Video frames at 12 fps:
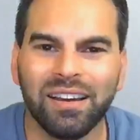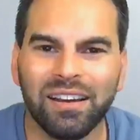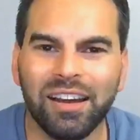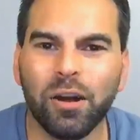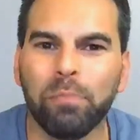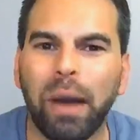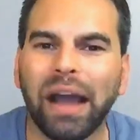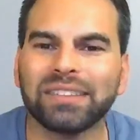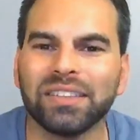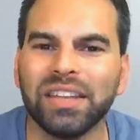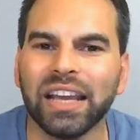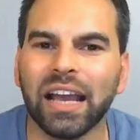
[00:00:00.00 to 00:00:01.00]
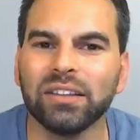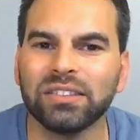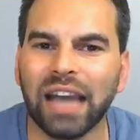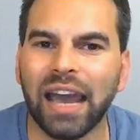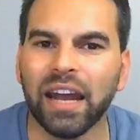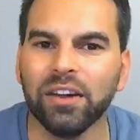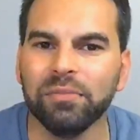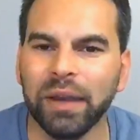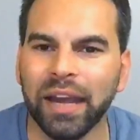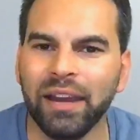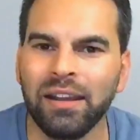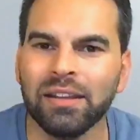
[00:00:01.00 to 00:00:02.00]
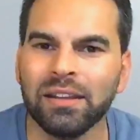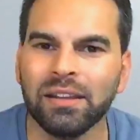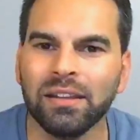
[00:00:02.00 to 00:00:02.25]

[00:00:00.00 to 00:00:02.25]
There ain't no box to think outside of, man.